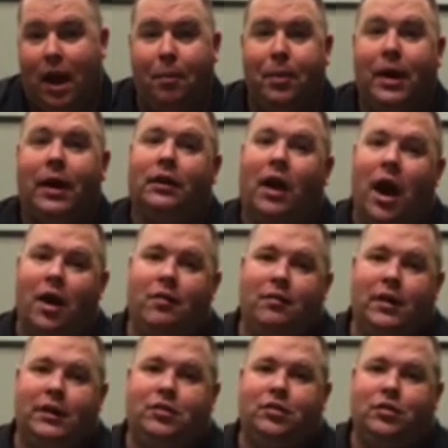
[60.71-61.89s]
helping a lot of
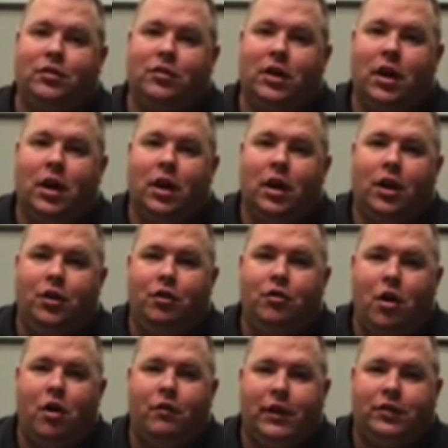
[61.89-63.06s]
investors,
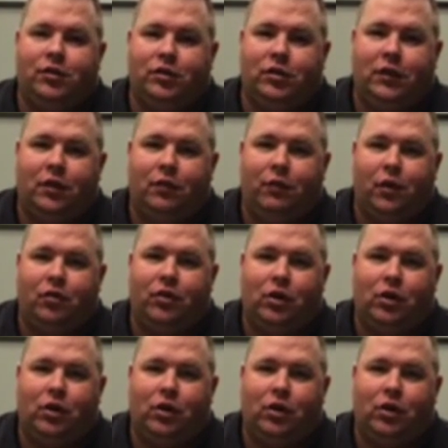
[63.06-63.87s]
new note investors, get their